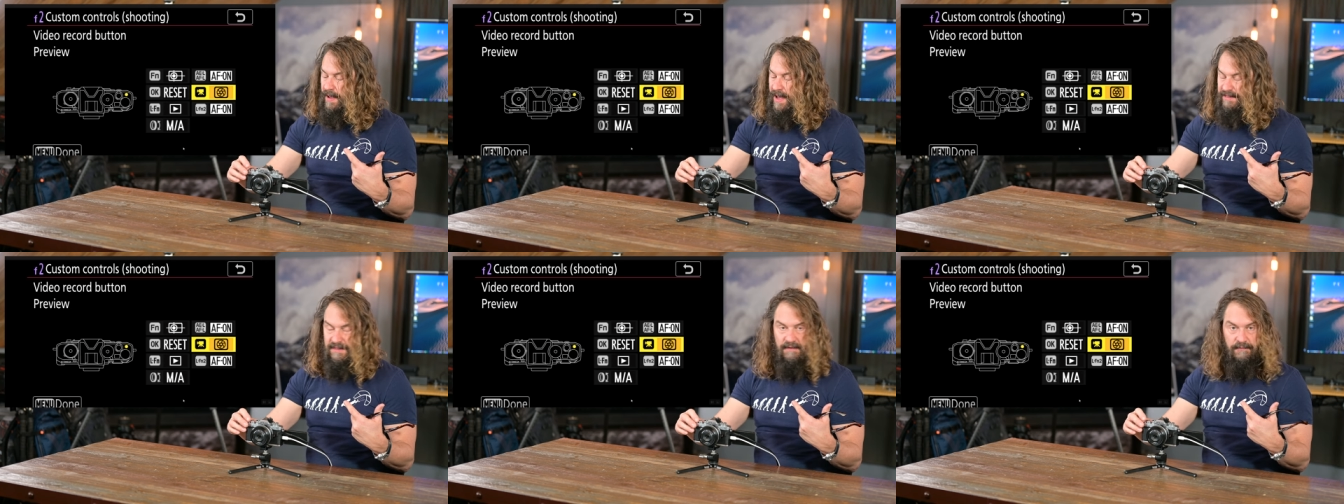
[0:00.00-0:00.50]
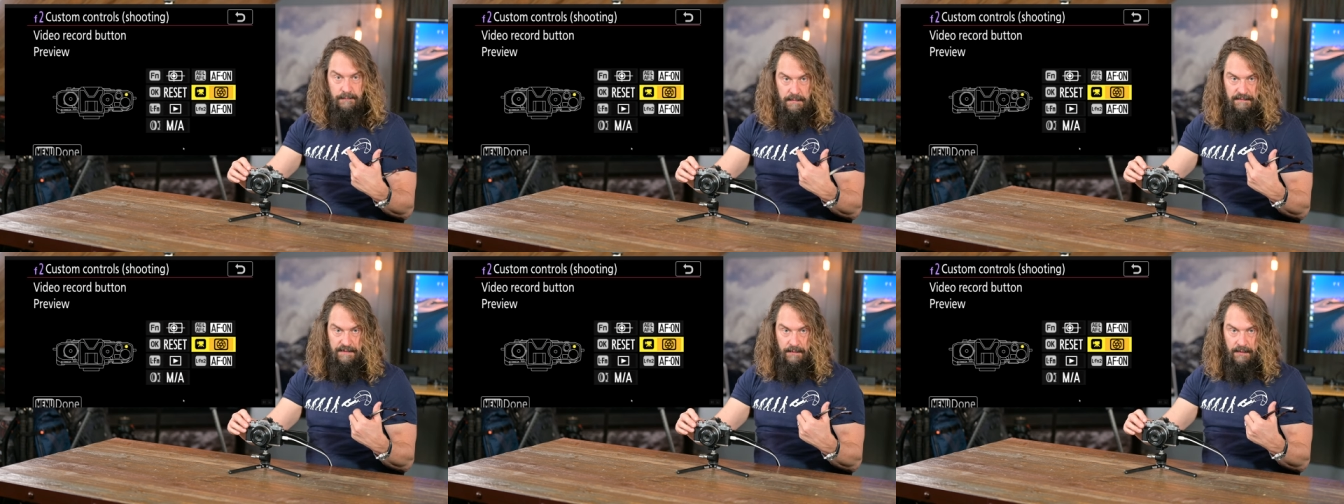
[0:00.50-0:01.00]
at this
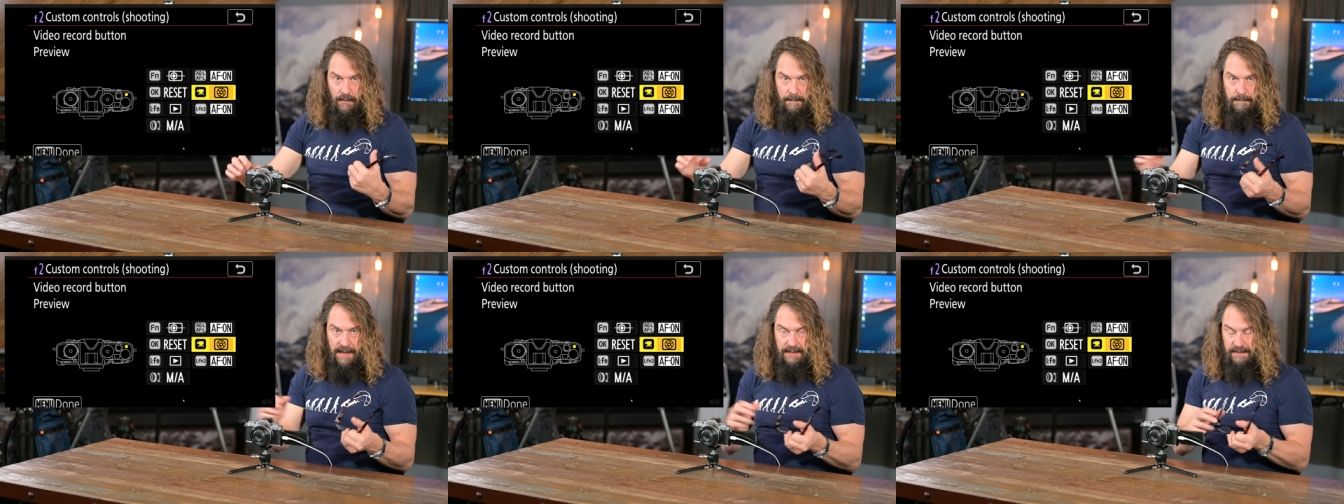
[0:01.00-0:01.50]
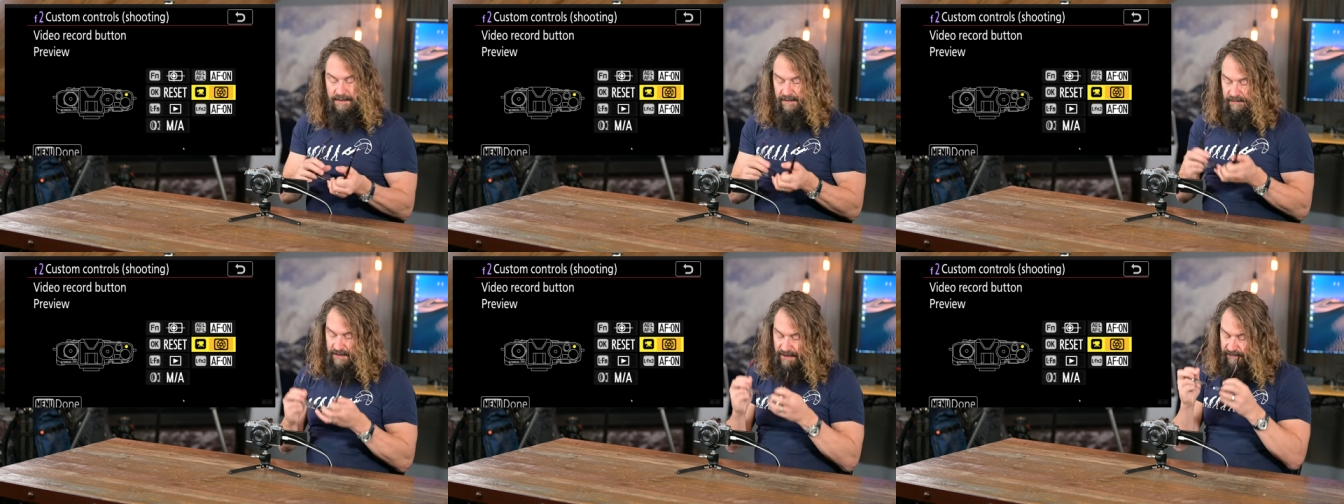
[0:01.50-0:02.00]
movie record button.
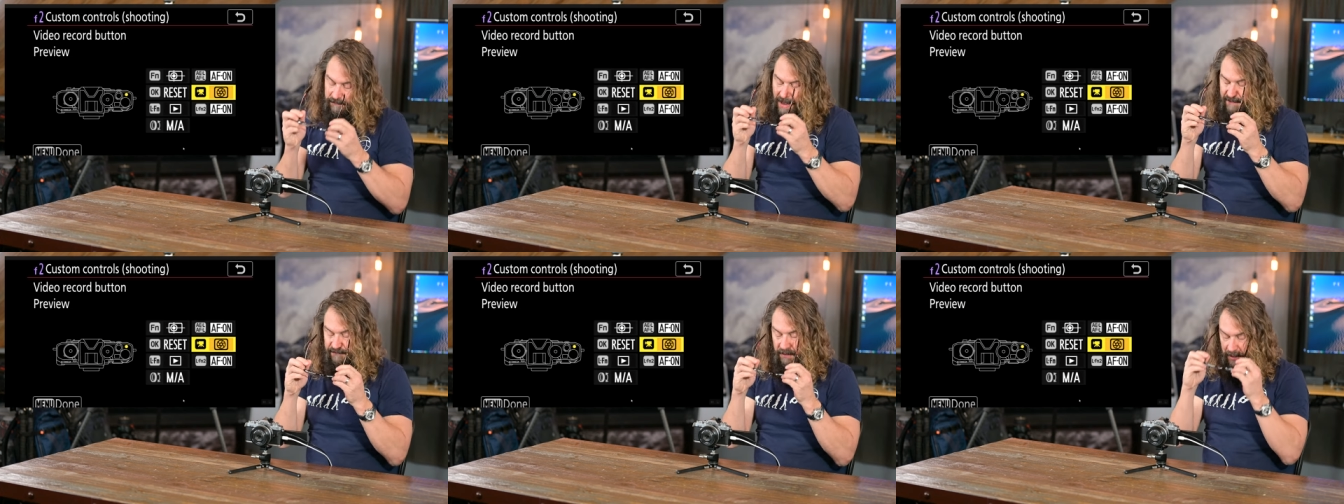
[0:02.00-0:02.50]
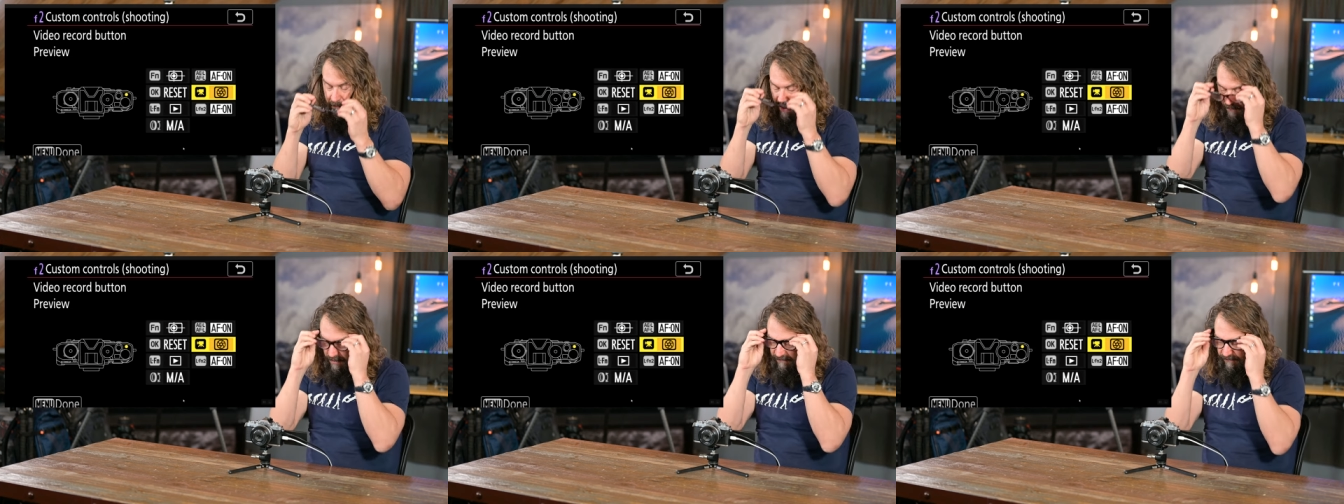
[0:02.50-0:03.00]
That's a nice spot for it. You
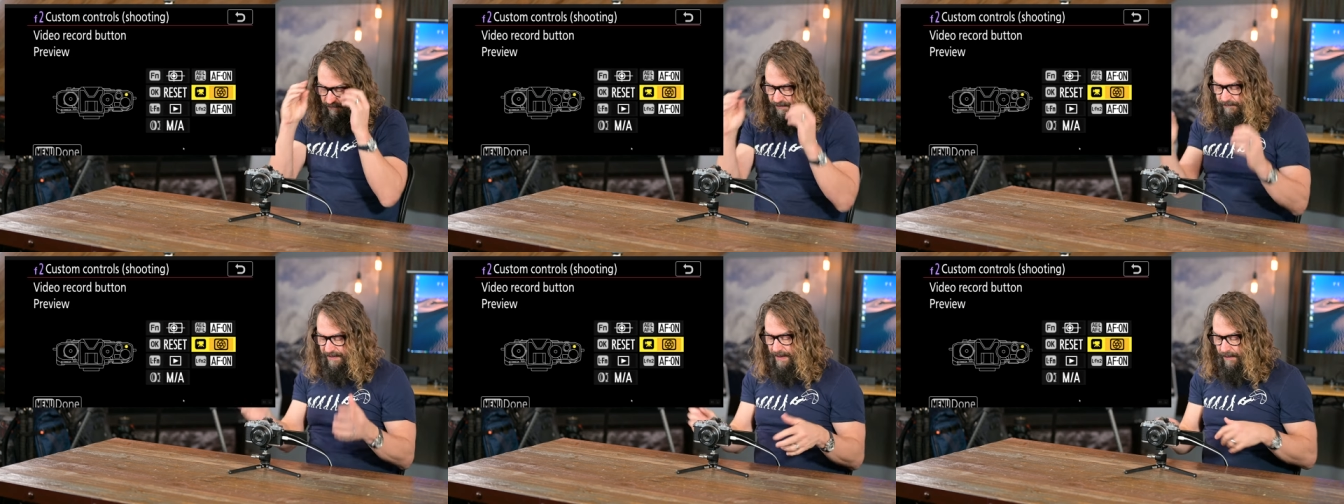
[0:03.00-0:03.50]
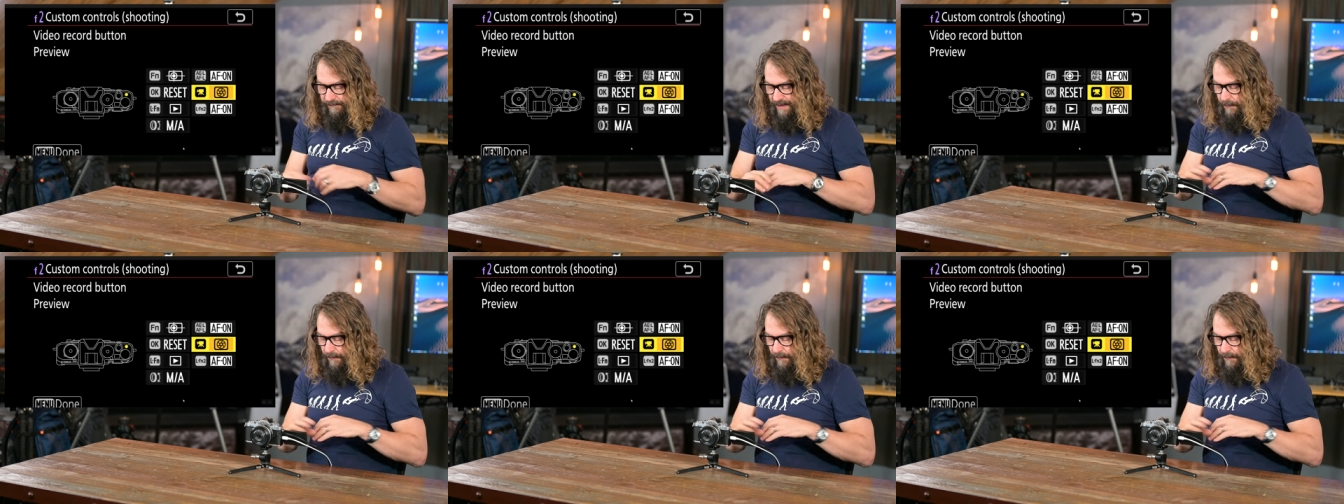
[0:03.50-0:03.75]
might want to choose something else.